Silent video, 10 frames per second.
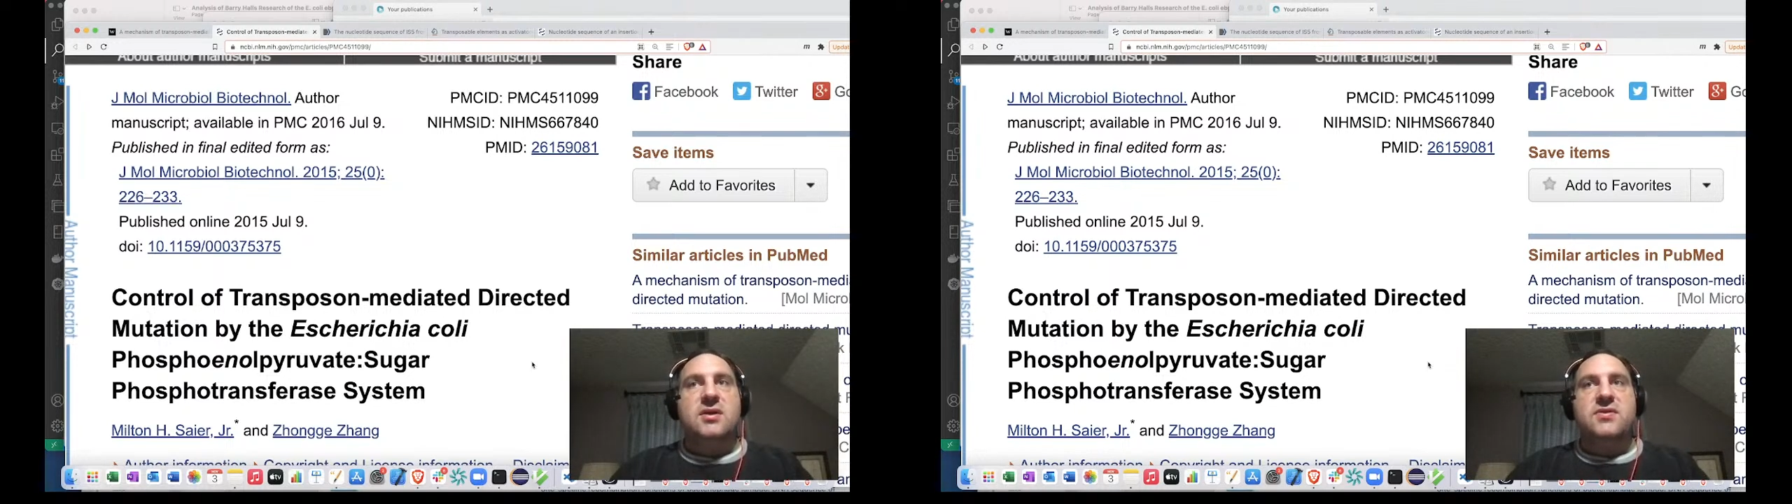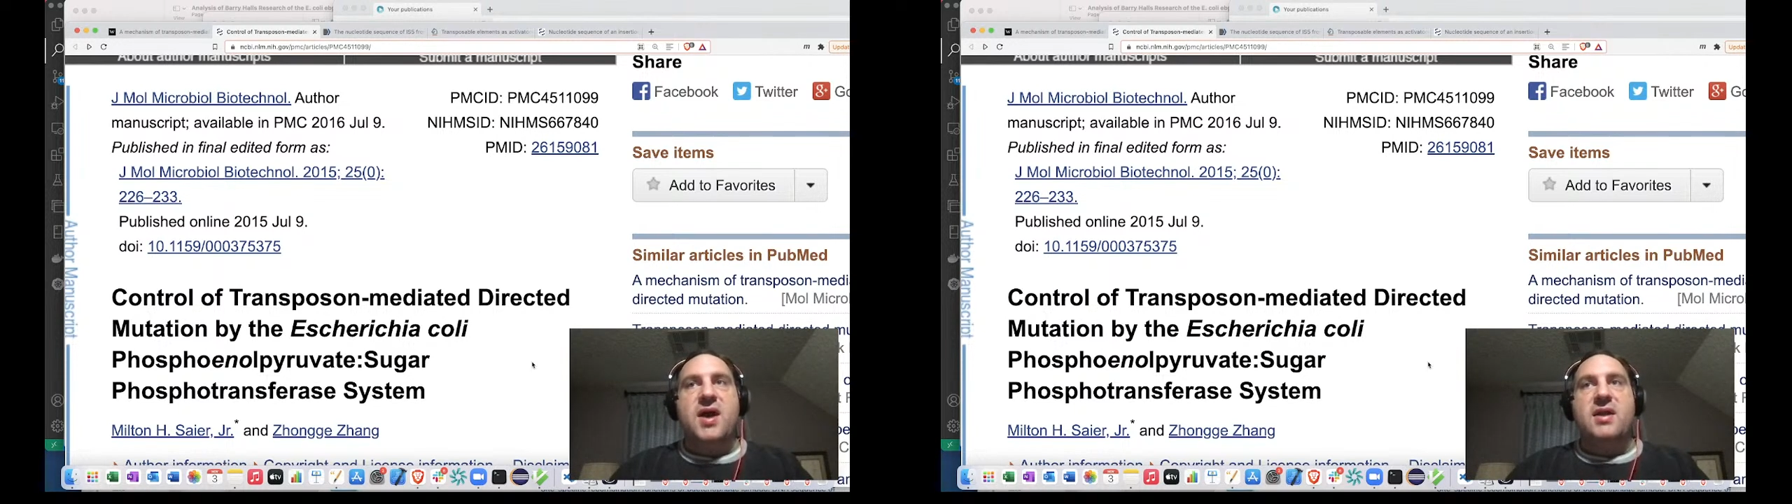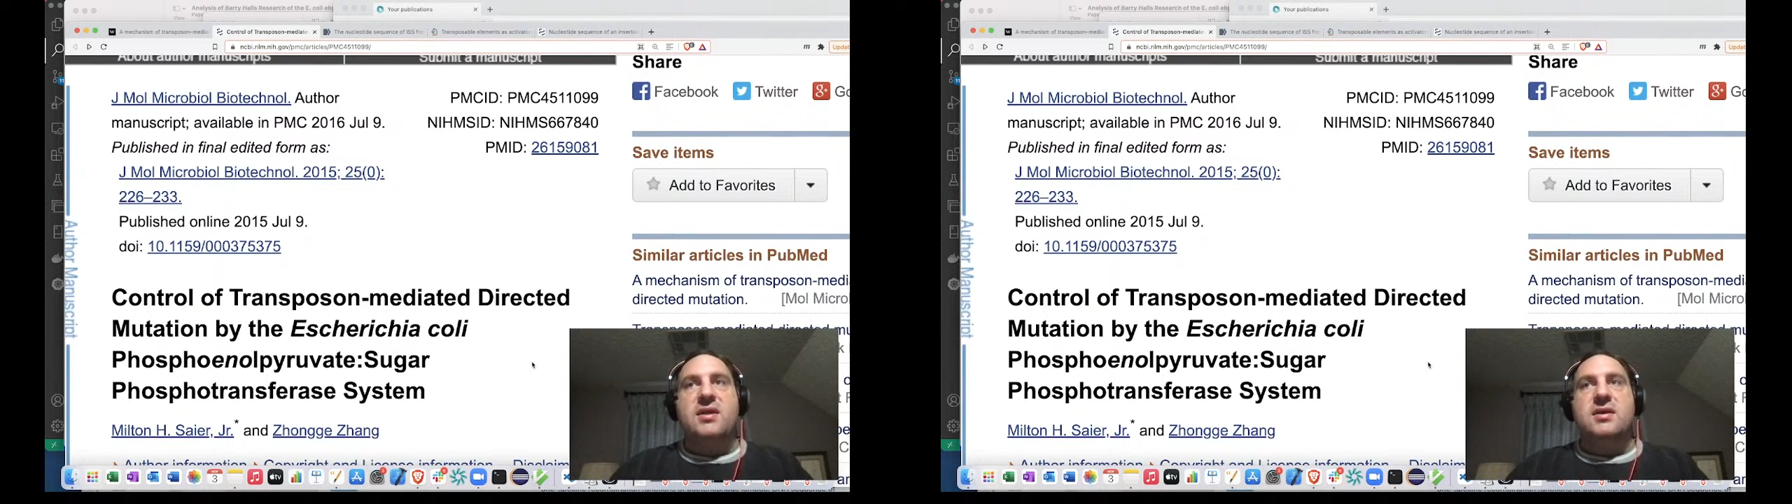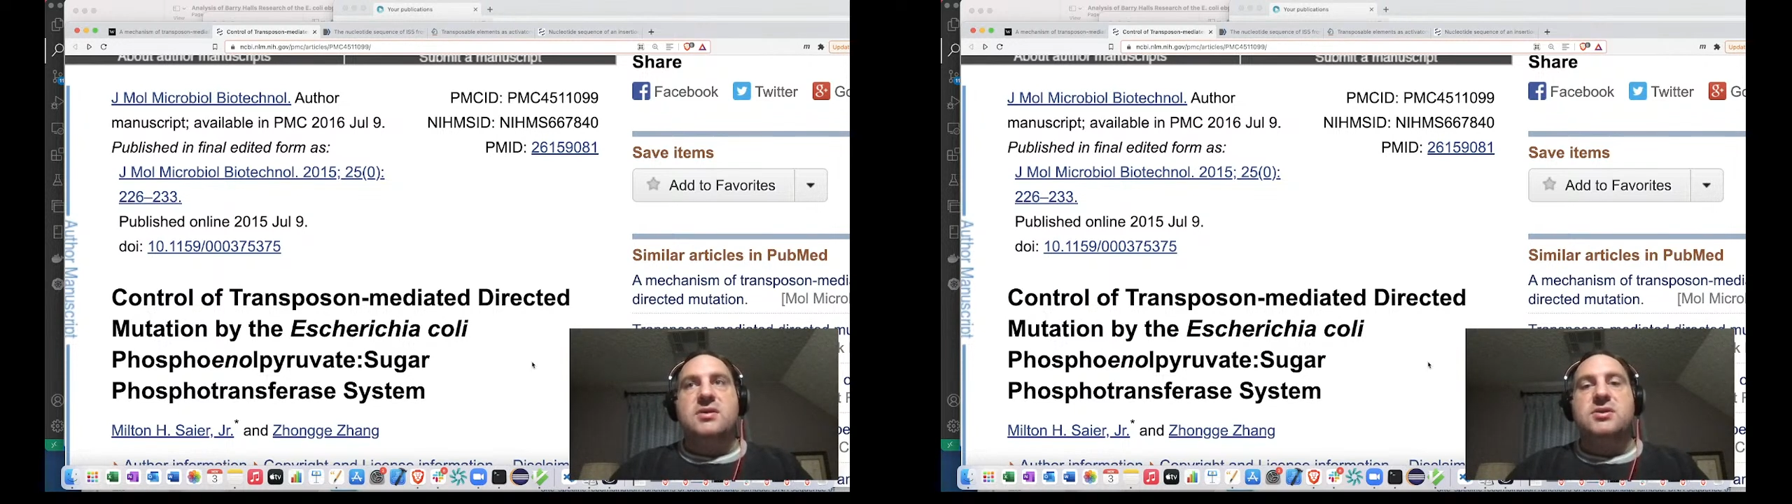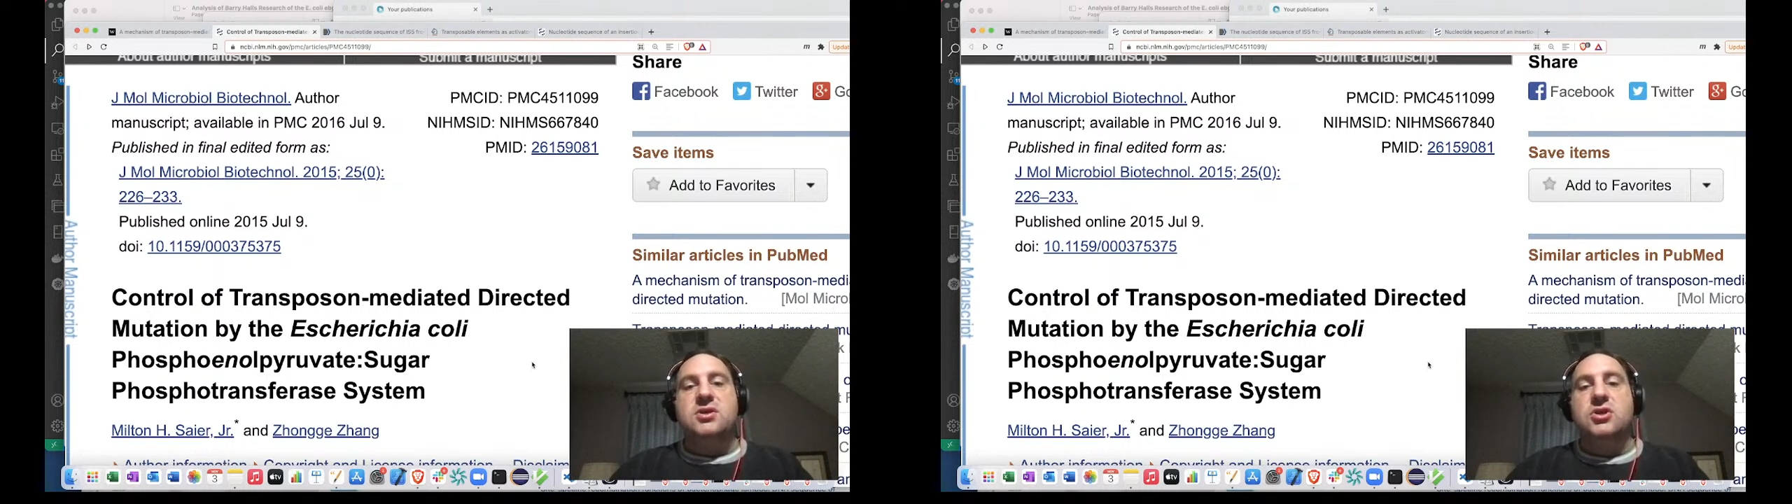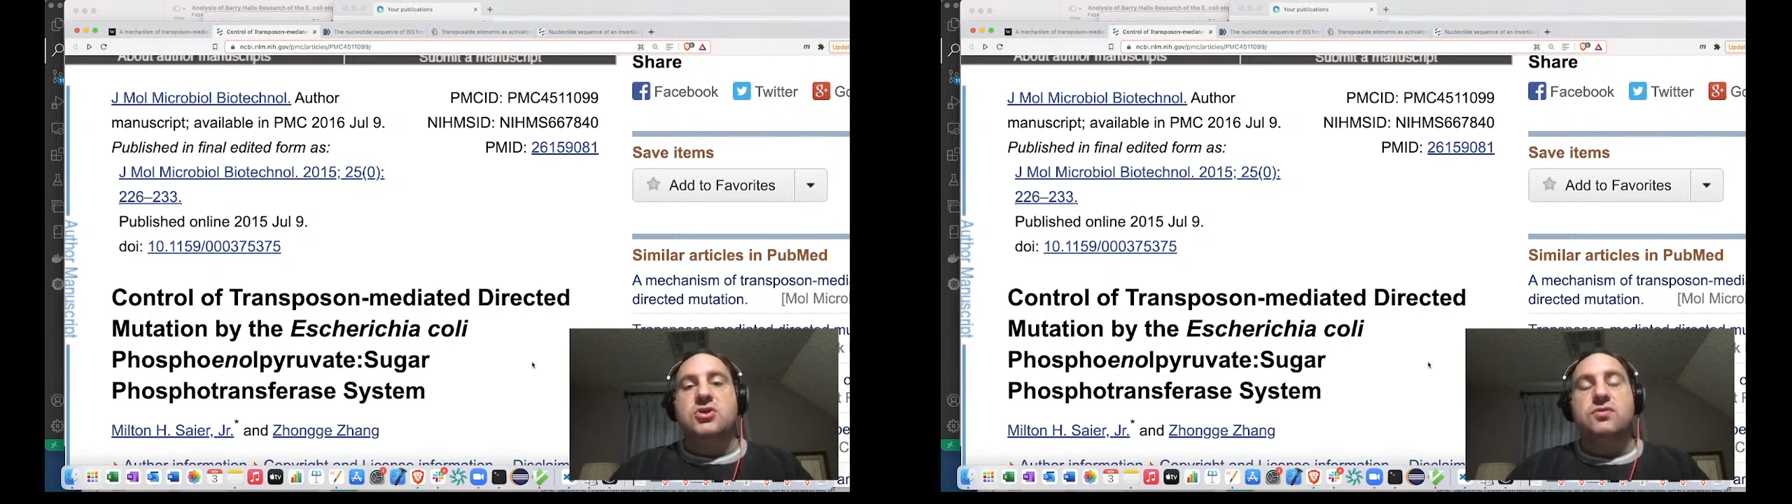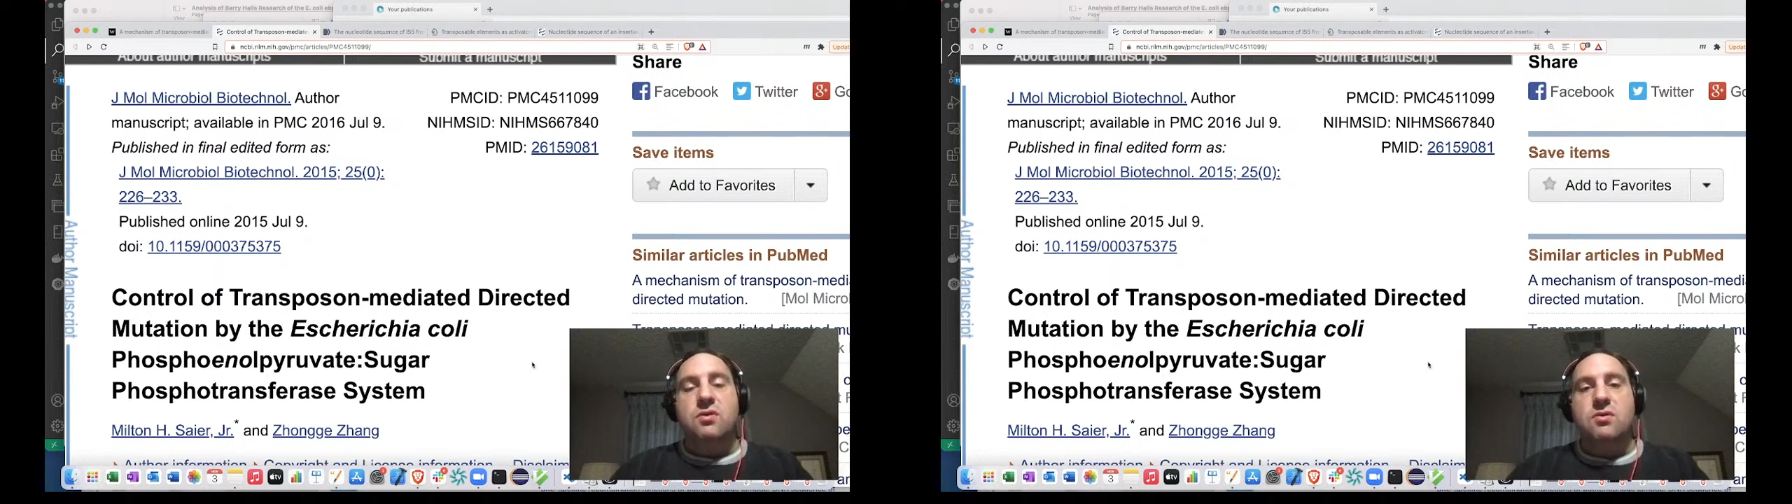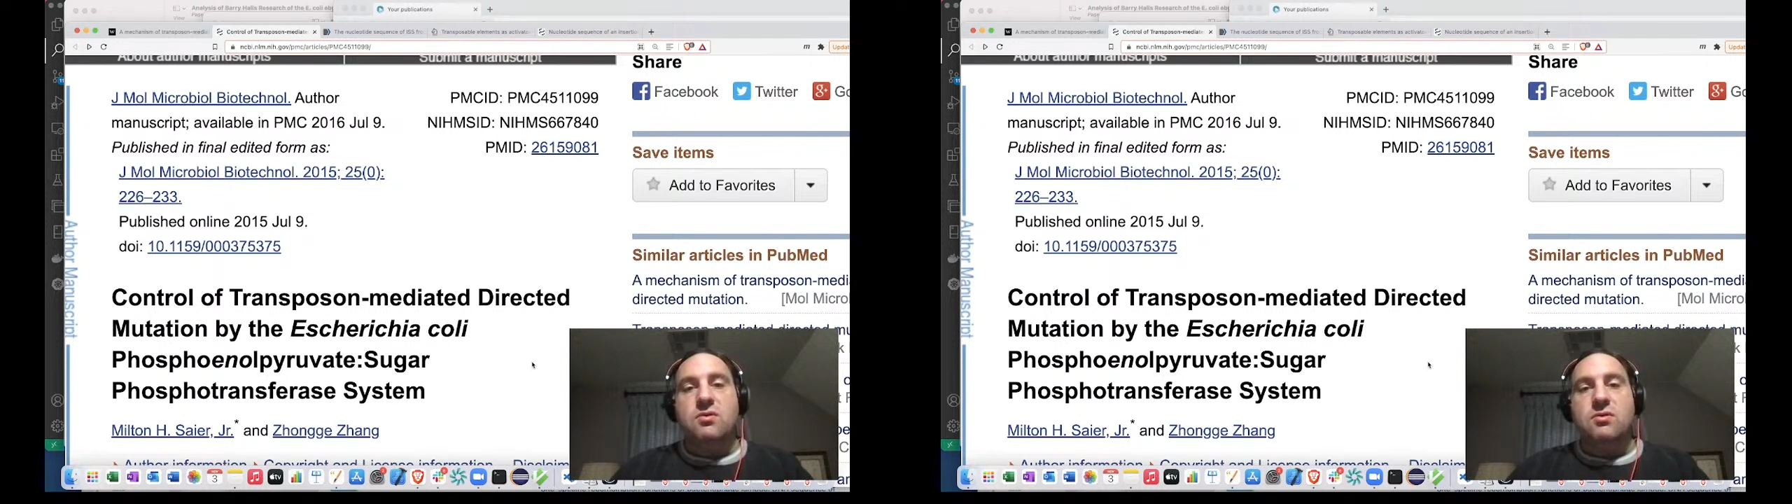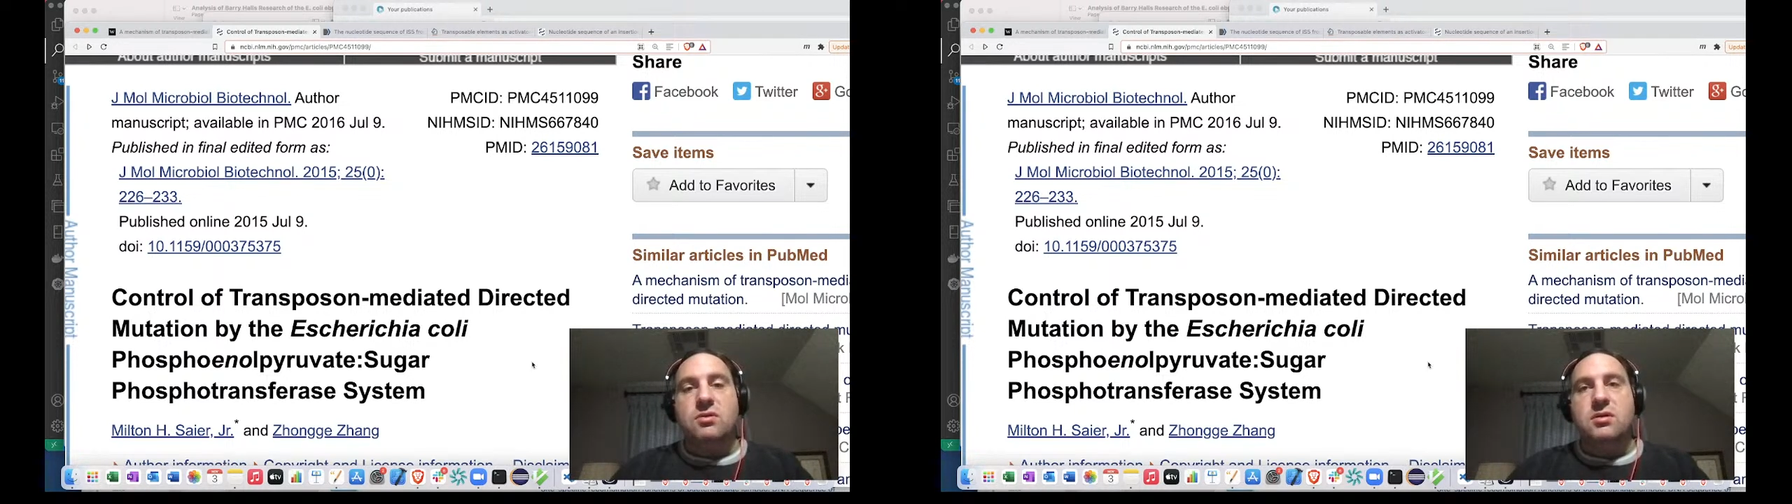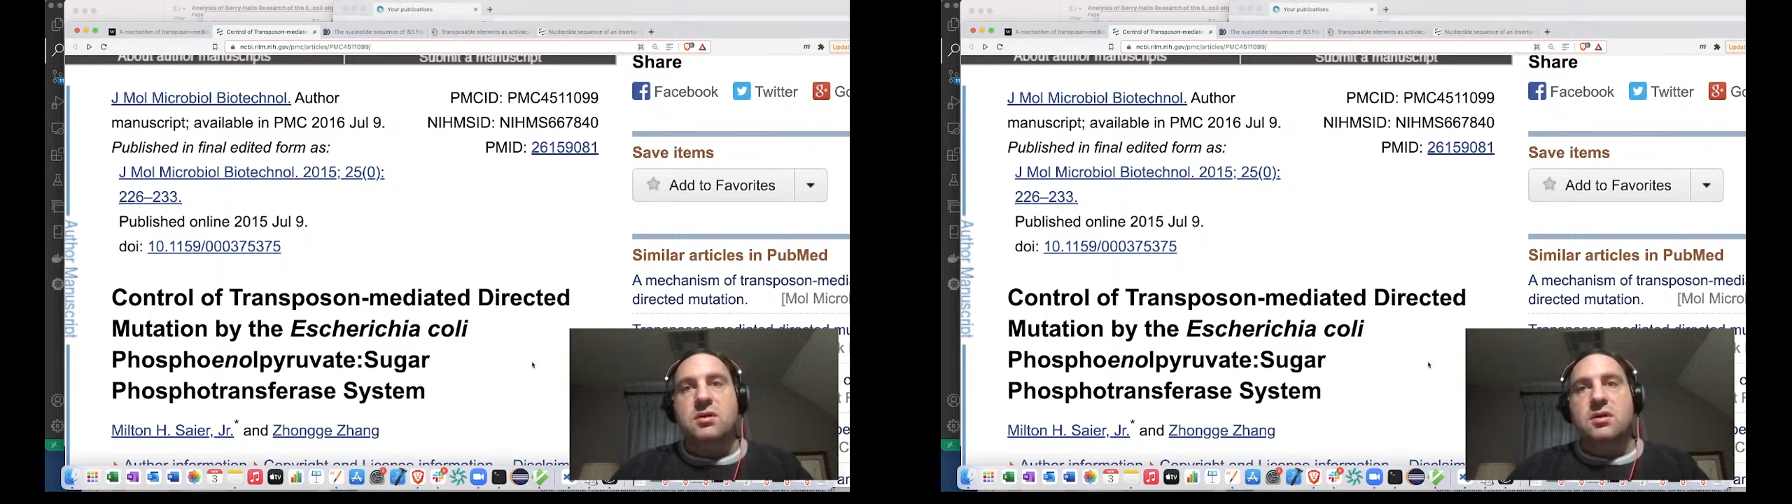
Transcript: that is controlled